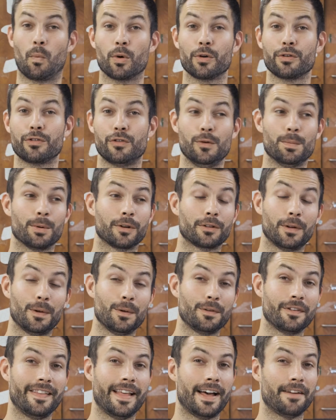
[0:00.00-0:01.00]
We're super
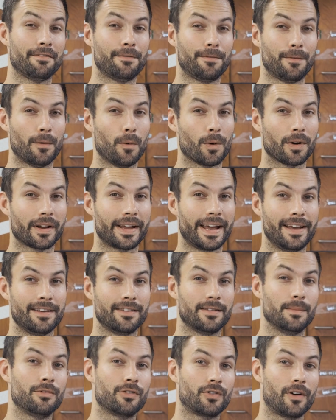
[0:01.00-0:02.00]
close to that 4K
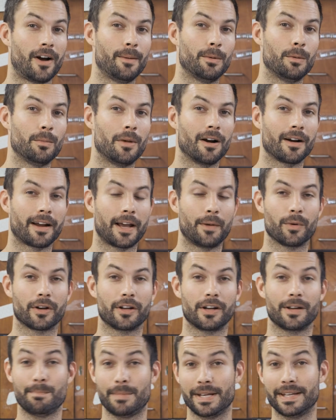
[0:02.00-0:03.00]
subscriber mark and we're
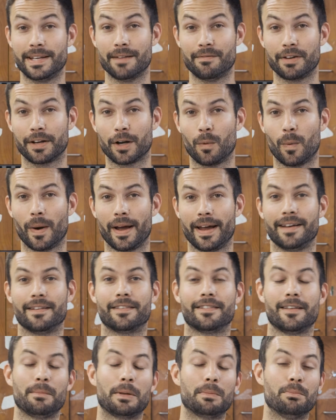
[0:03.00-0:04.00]
gonna be giving away
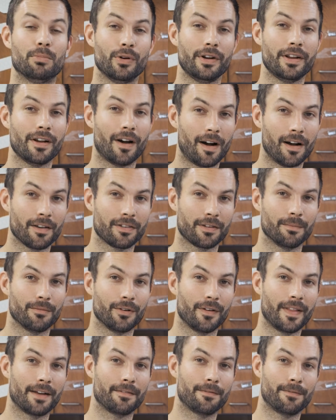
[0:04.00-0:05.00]
something pretty awesome
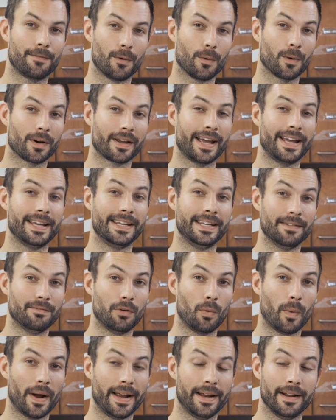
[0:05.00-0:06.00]
for that 4K
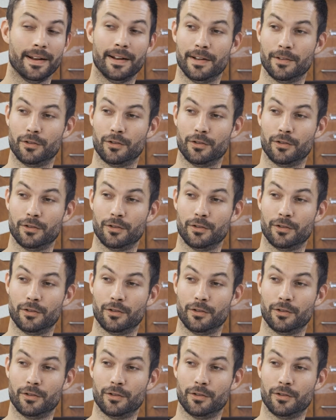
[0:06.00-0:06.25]
giveaway.